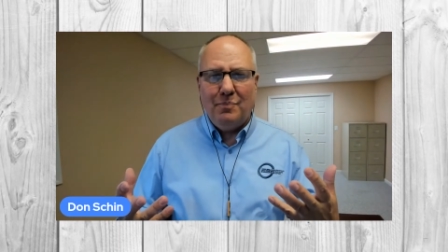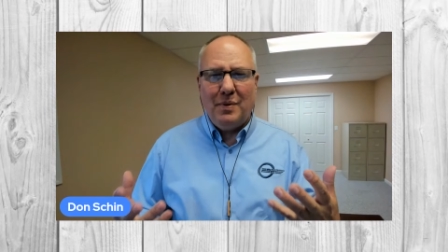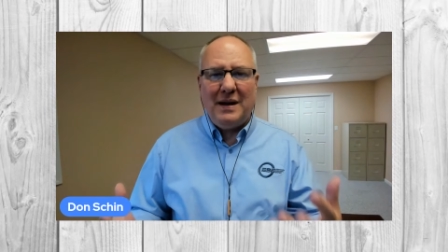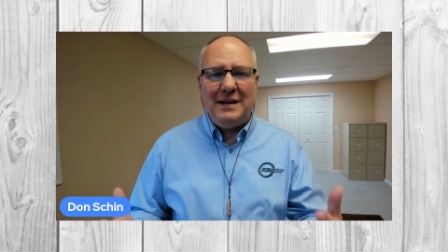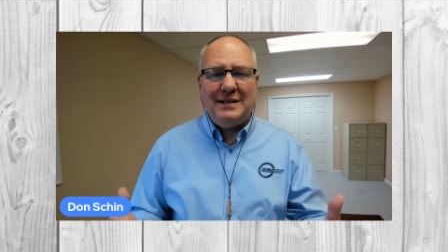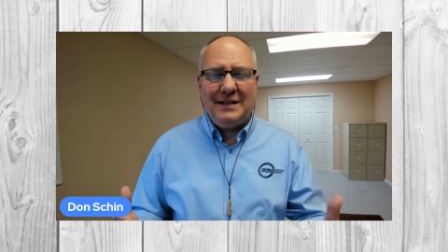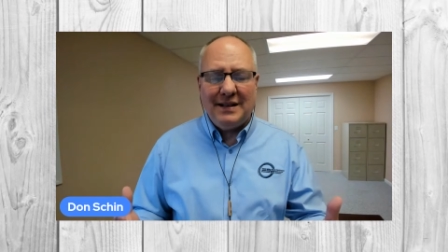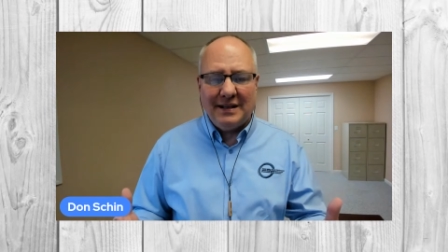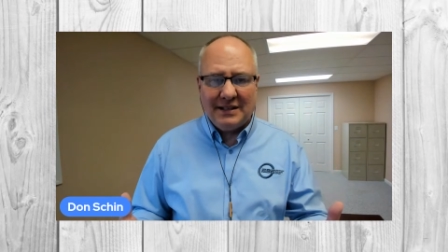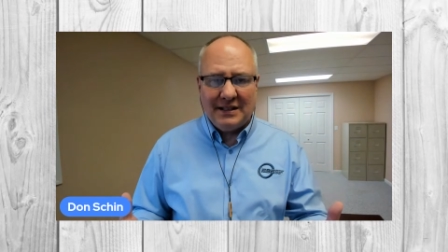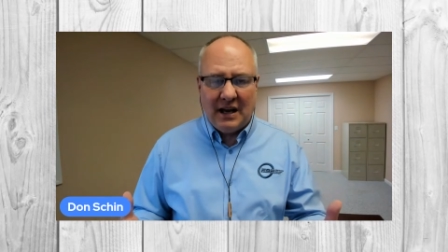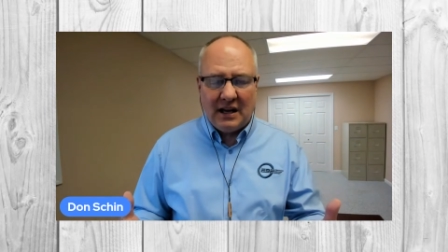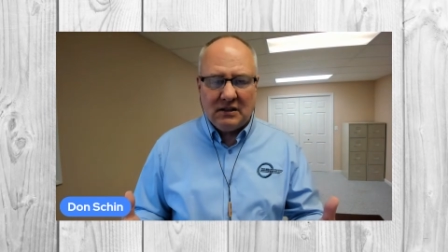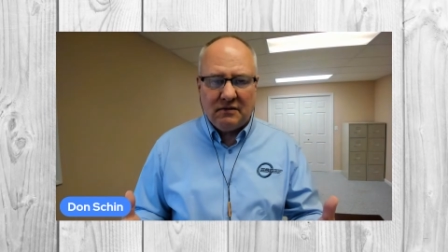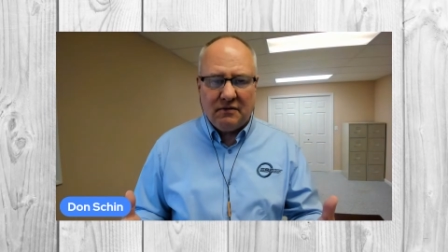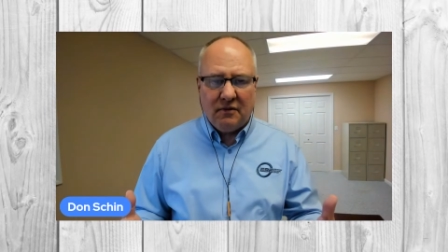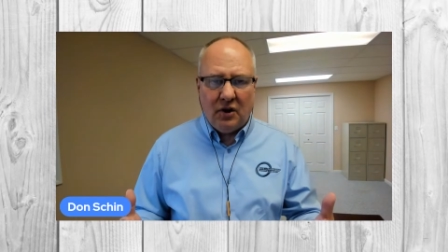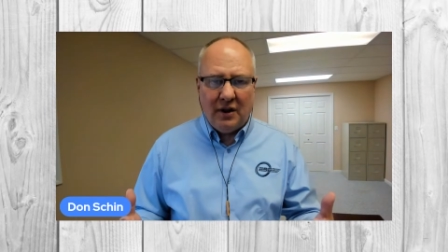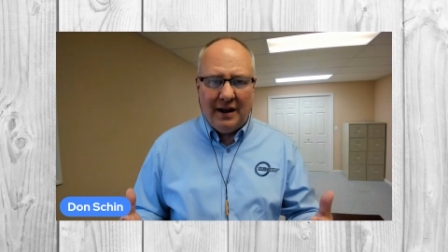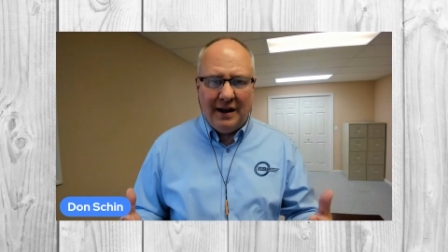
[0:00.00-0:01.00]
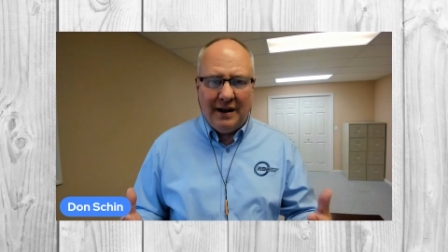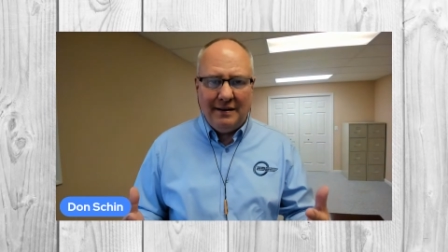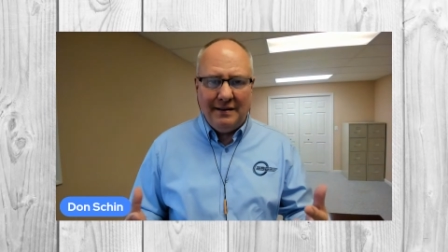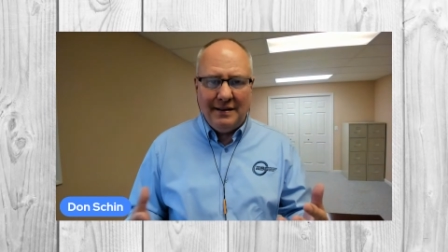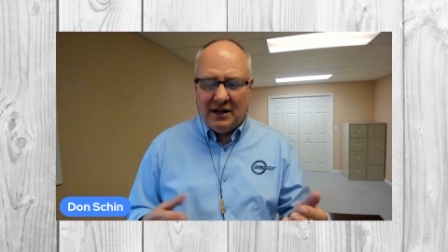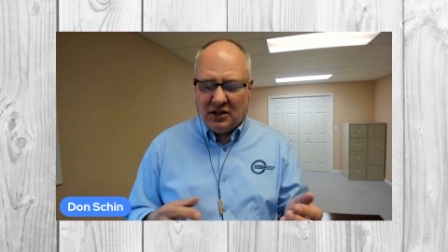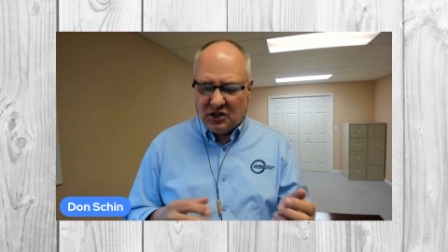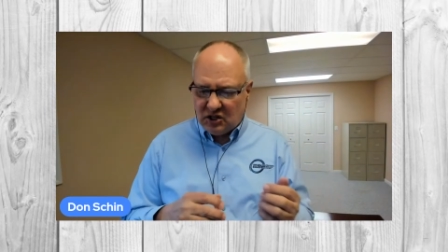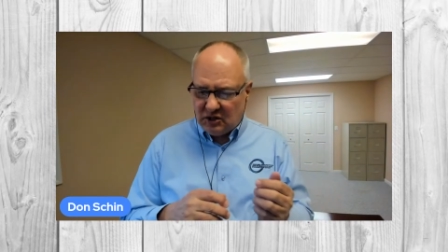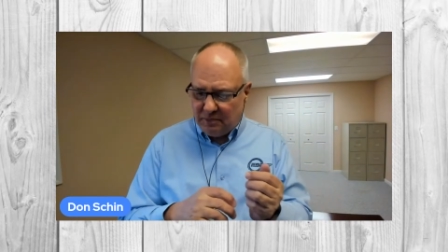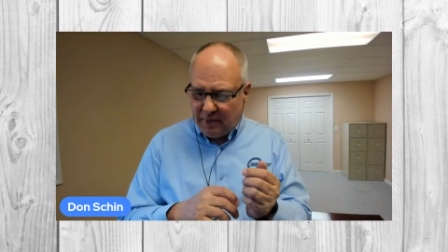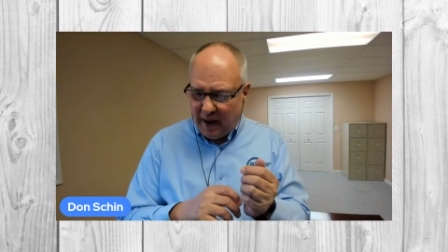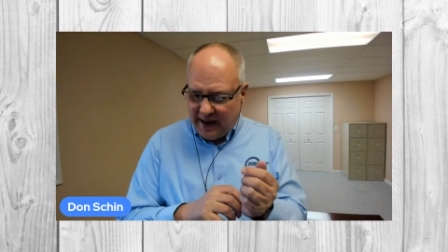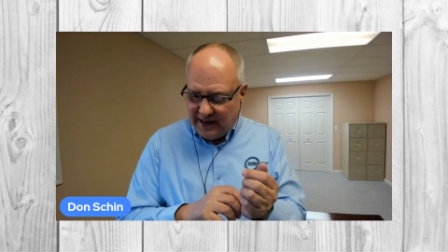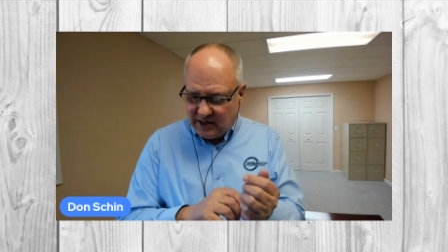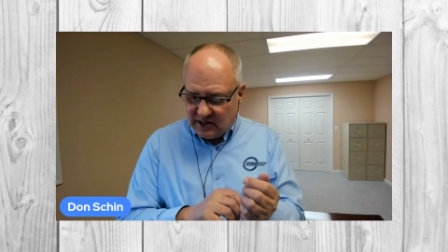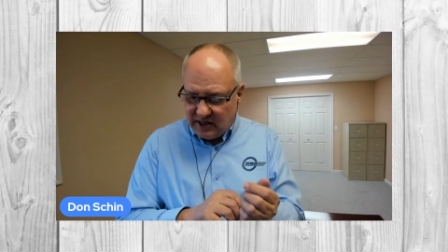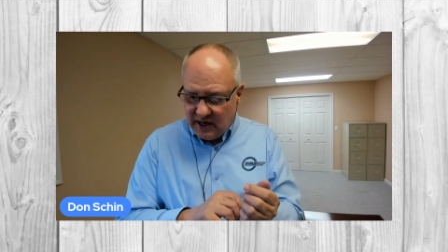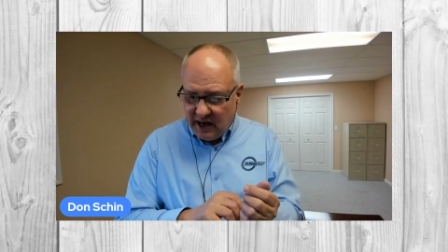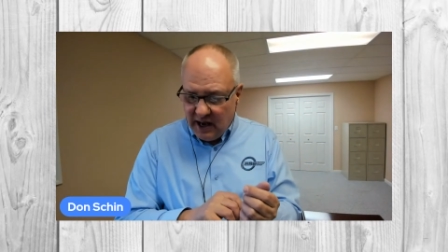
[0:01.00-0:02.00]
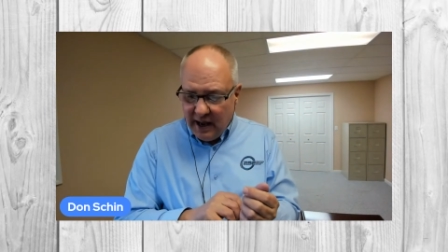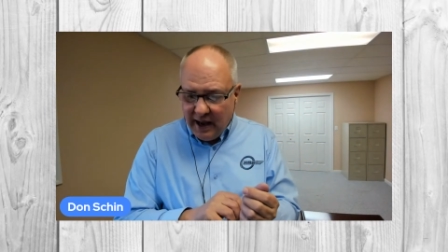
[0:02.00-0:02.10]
be successful in this space.